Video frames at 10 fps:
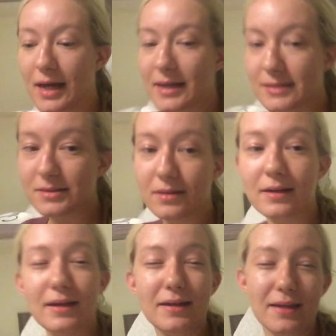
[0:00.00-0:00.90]
I can start
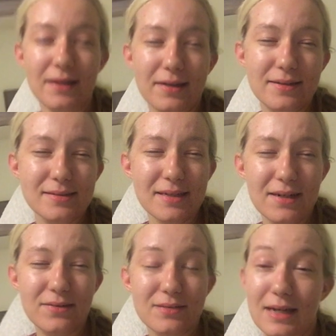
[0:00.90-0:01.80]
editing. It is
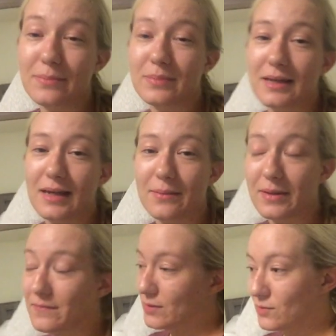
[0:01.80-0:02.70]
now 10 p.m.
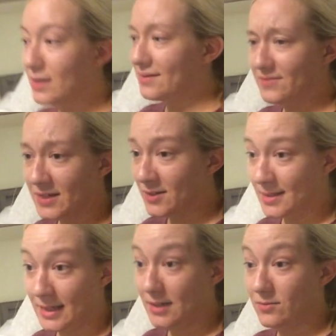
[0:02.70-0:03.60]
I've been running very
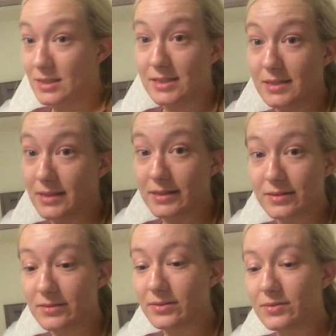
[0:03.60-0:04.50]
late recently, I
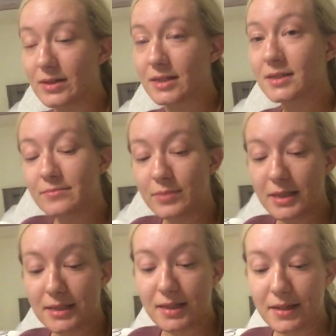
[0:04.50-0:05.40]
don't know why.
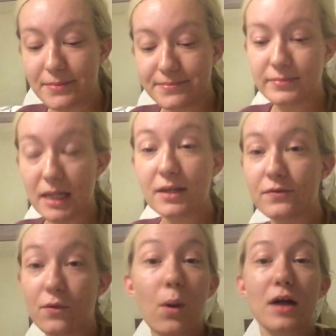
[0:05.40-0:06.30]
But um, thank you
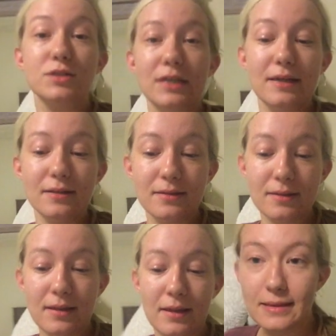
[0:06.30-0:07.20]
for watching.
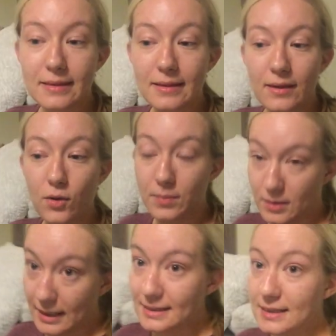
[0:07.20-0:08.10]
I hope you
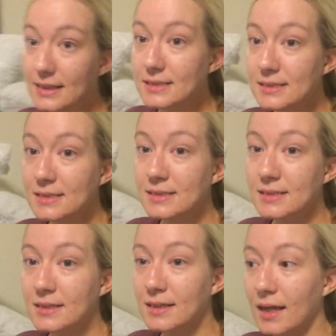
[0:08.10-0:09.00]
like this,
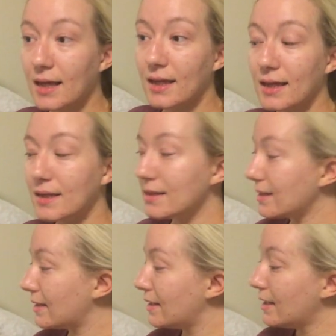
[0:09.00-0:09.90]
and
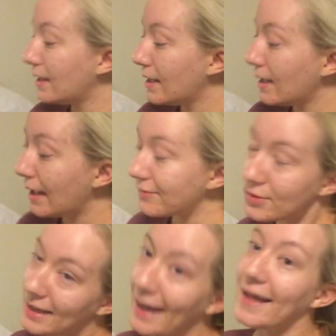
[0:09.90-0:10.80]
have a
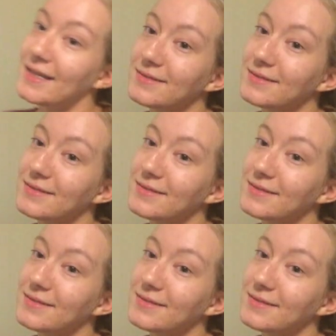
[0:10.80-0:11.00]
good day.